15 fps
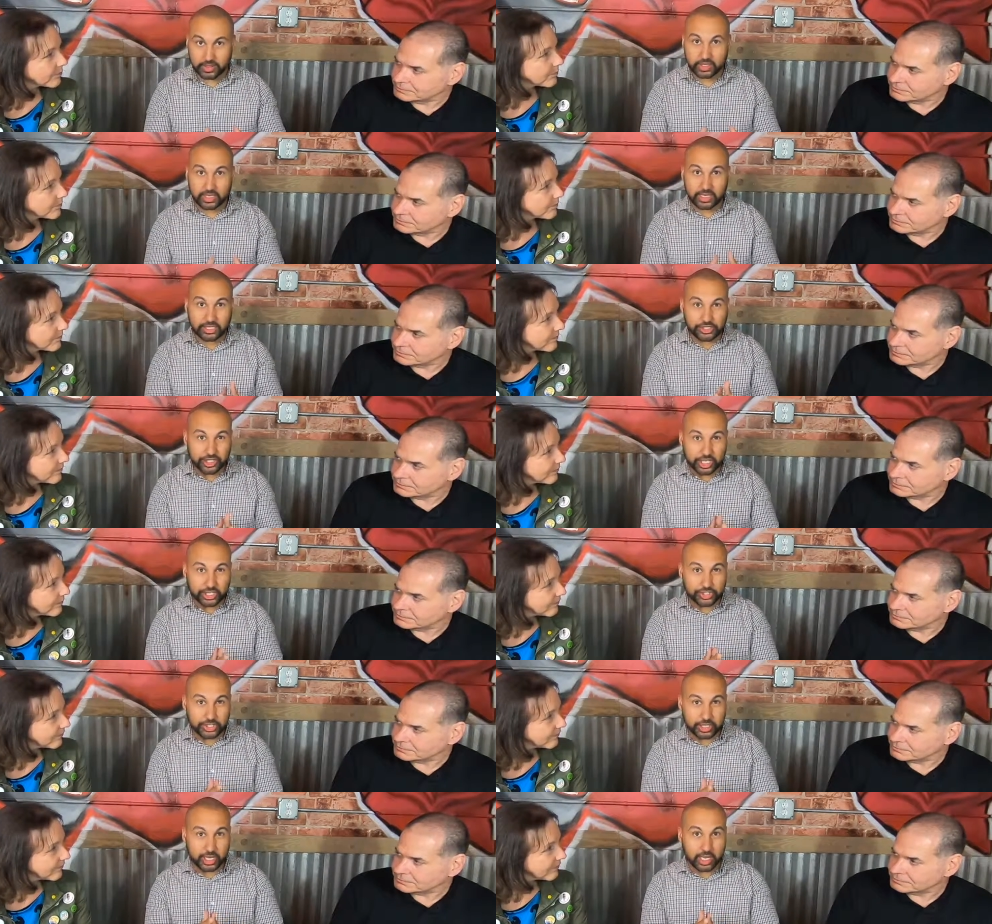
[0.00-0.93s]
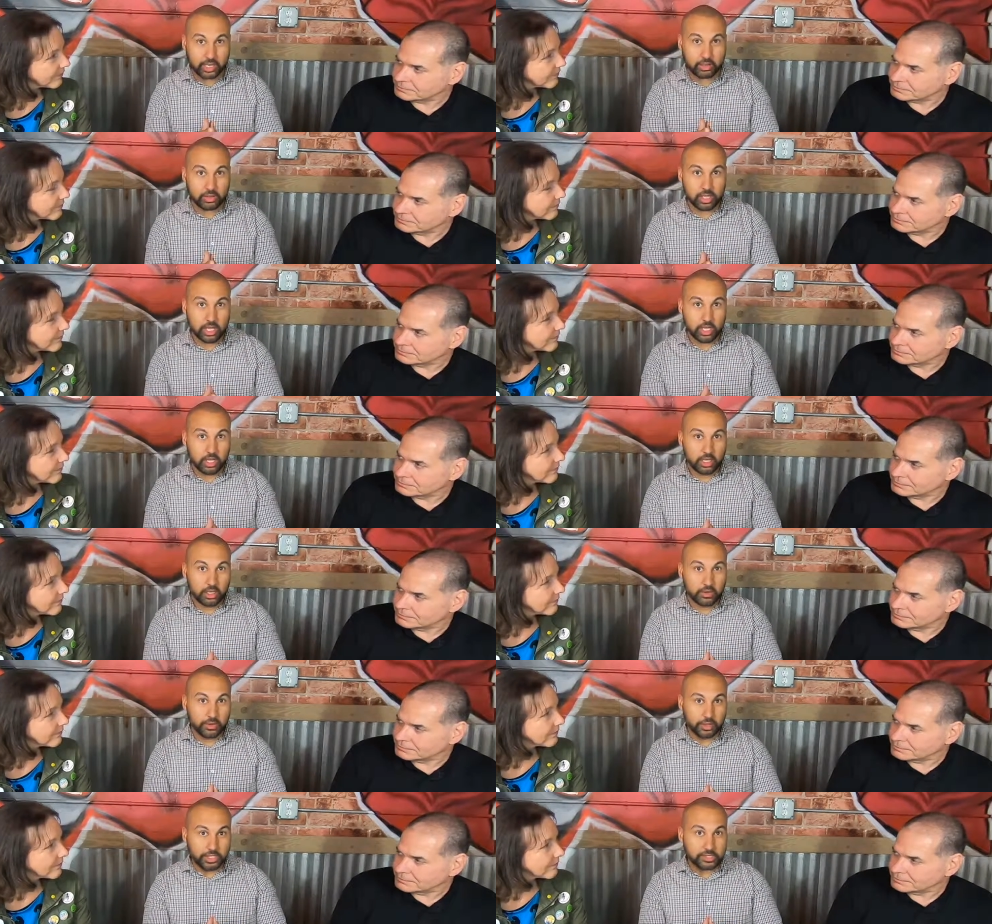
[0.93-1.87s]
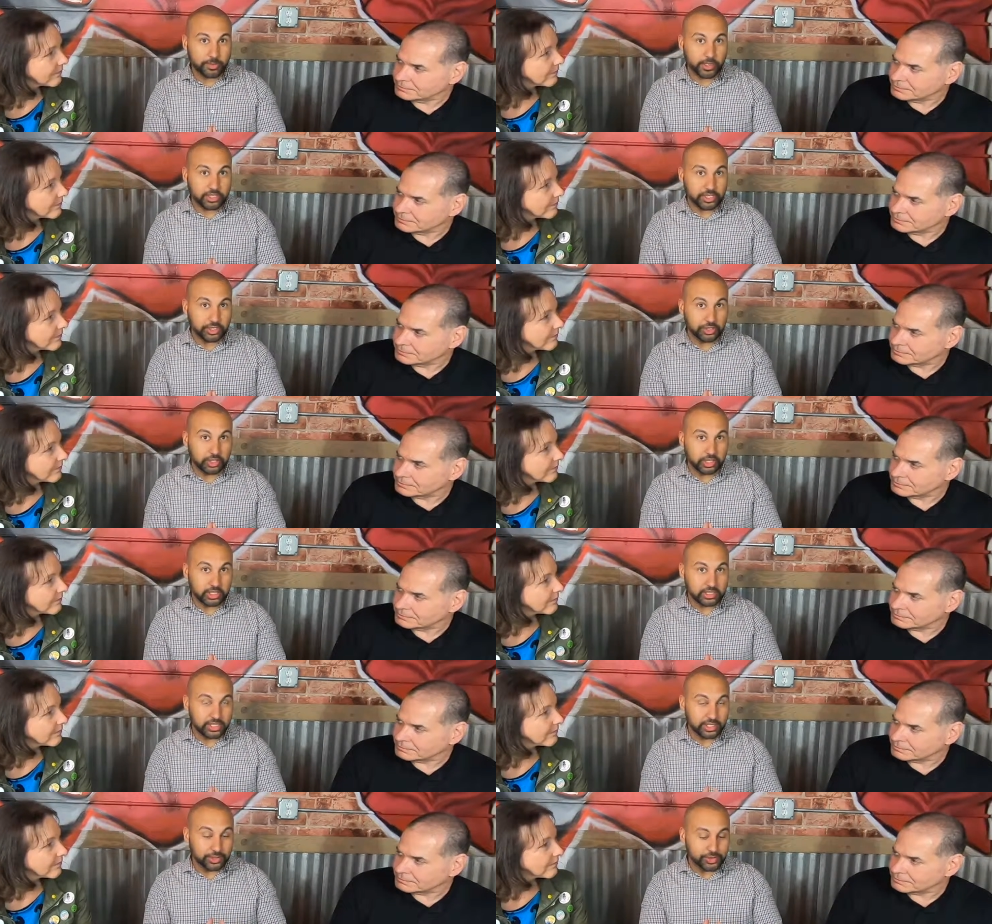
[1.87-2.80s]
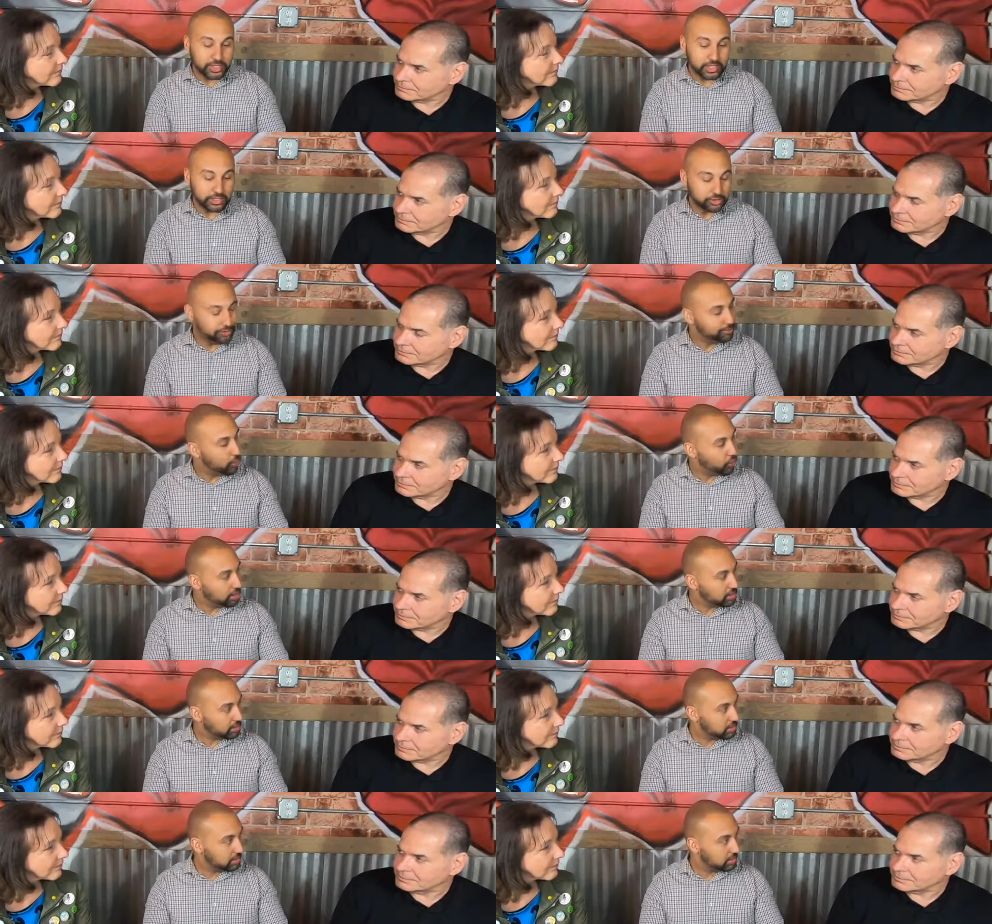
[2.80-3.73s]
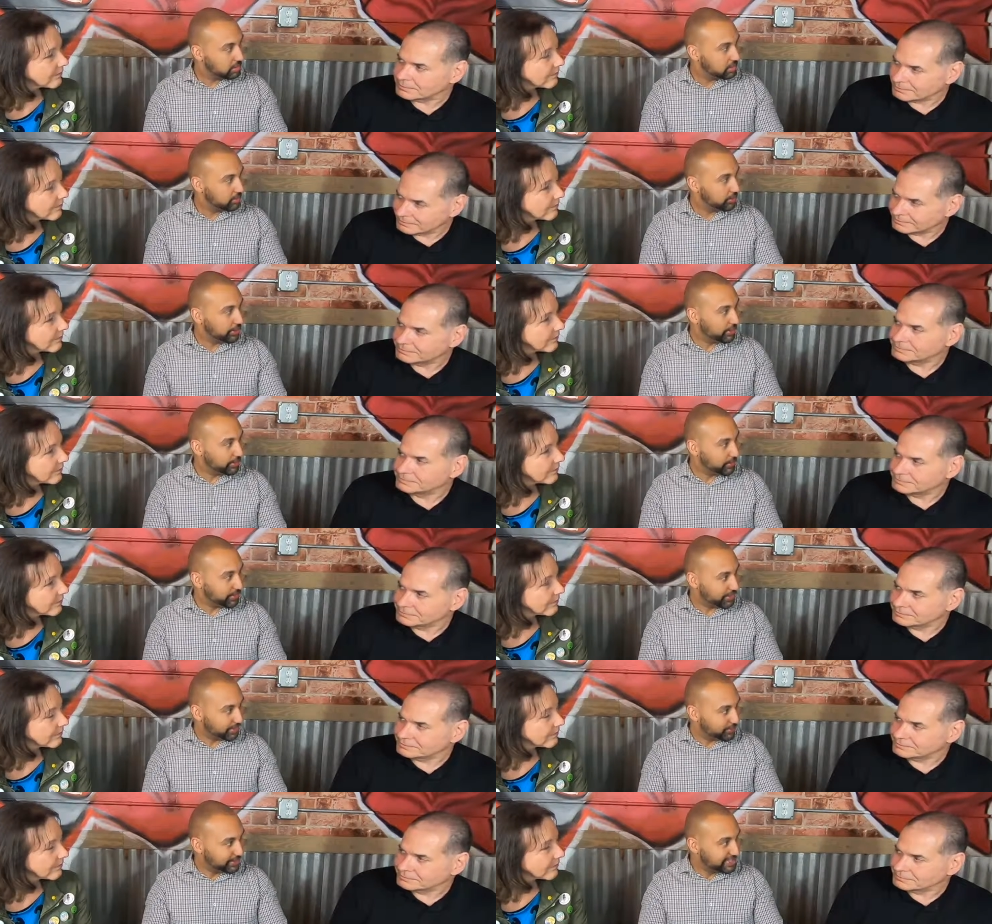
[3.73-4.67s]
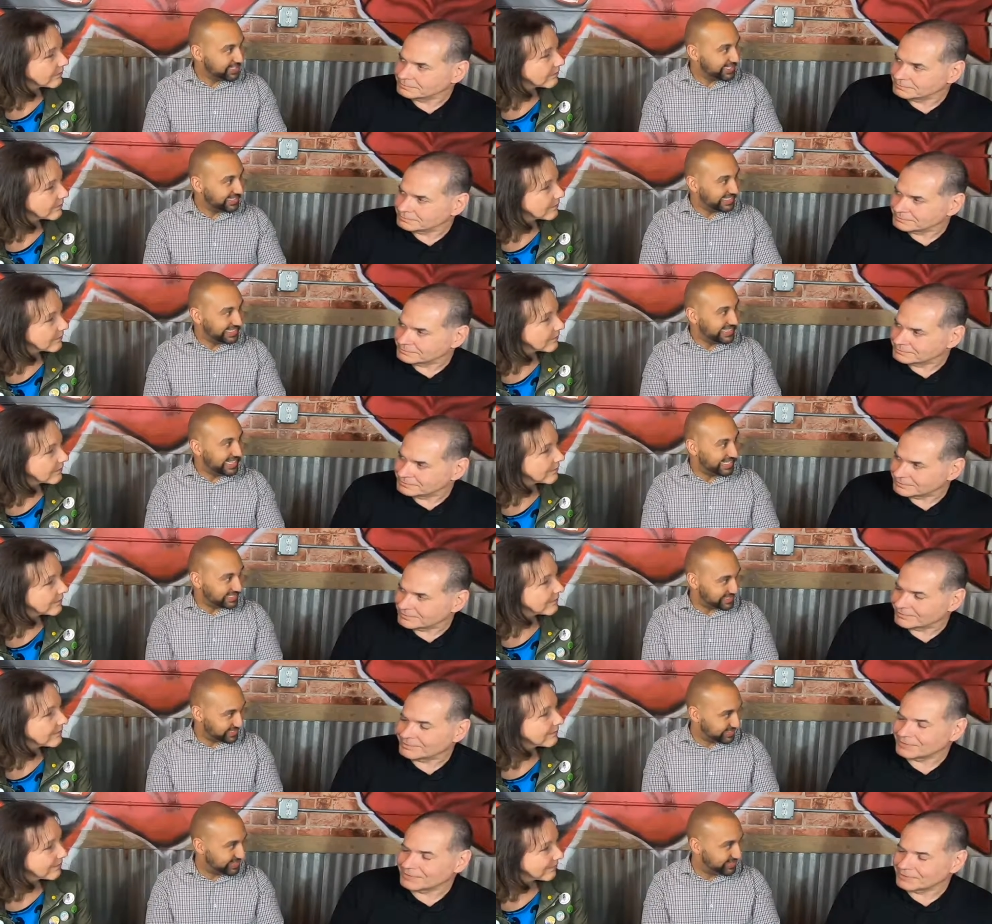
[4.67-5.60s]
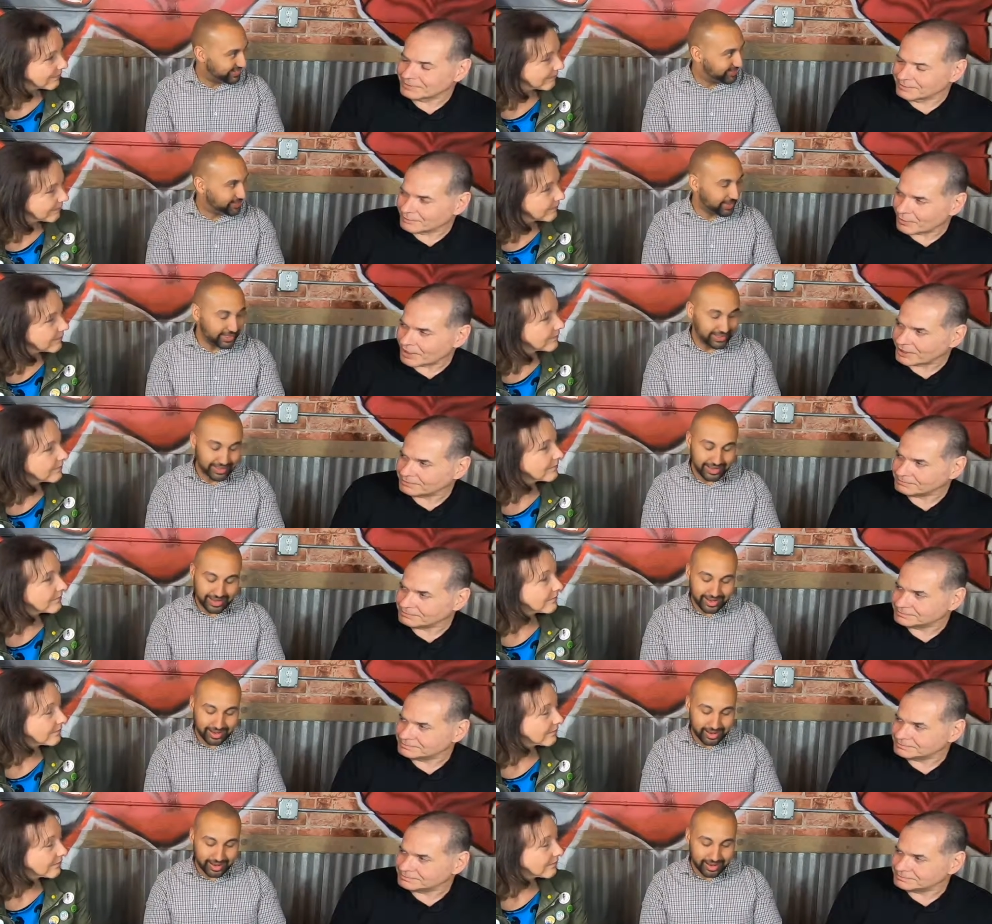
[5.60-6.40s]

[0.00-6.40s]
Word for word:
Speaker 1: in education now, they're expecting you to continuously do more with with increasingly less, right?